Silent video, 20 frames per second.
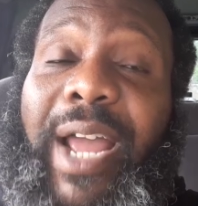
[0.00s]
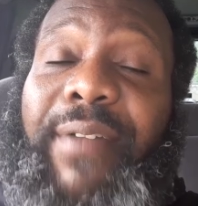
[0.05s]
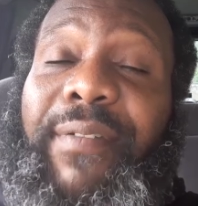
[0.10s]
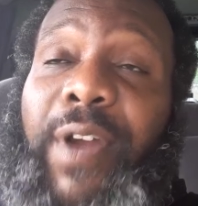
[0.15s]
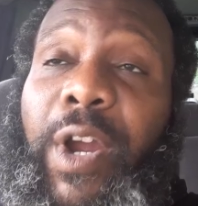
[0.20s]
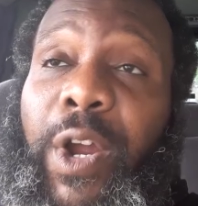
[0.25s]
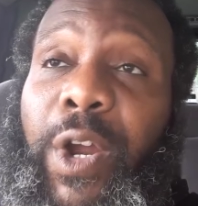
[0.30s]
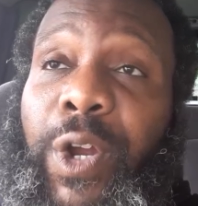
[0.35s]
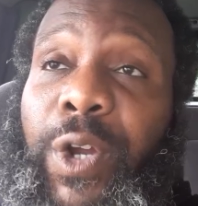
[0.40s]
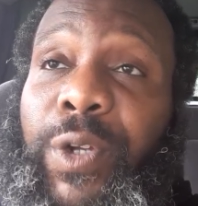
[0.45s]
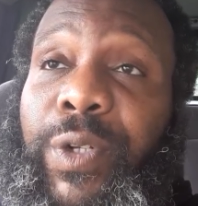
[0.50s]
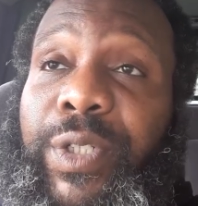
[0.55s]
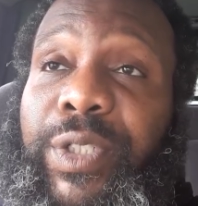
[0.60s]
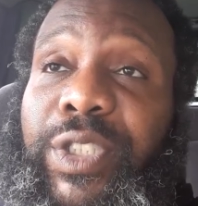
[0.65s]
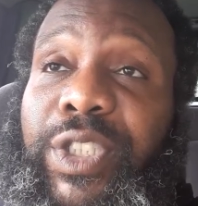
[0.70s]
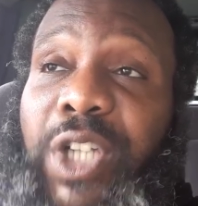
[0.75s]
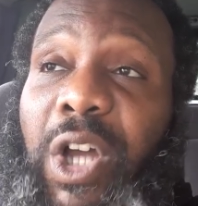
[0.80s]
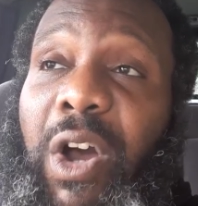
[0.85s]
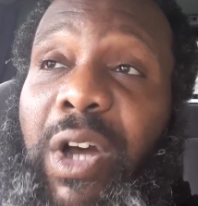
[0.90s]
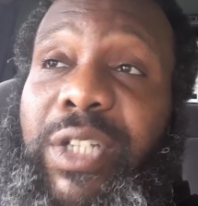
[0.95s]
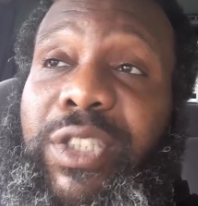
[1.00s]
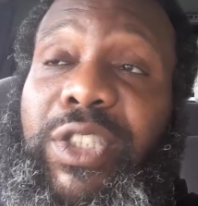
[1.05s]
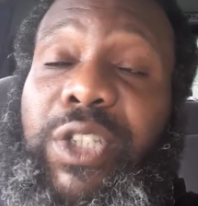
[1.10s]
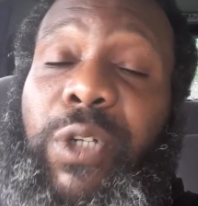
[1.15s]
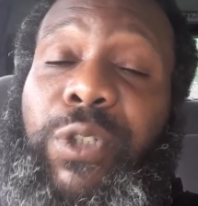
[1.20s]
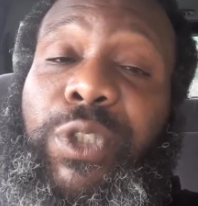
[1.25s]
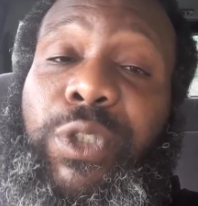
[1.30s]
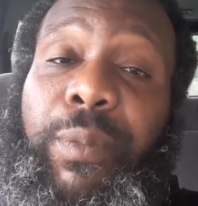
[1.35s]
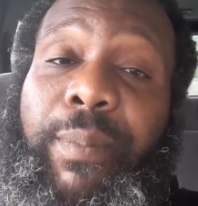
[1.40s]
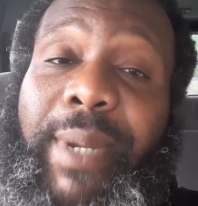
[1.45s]
heard, saw on
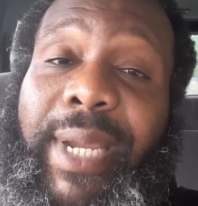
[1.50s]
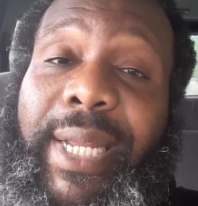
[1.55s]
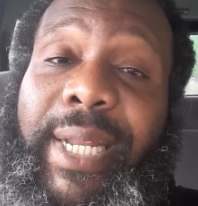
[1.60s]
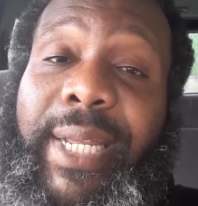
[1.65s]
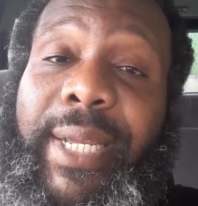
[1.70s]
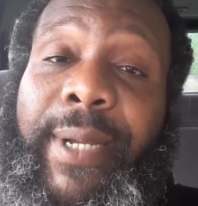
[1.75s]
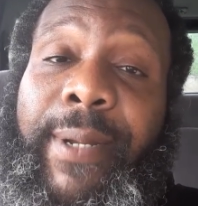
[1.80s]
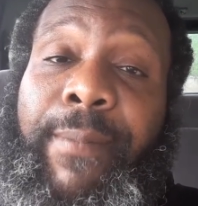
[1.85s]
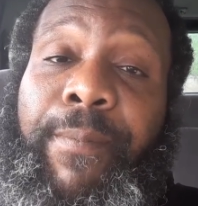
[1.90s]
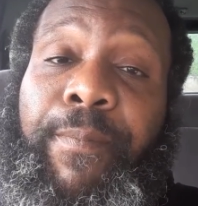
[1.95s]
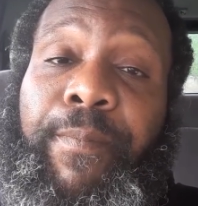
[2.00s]
social media,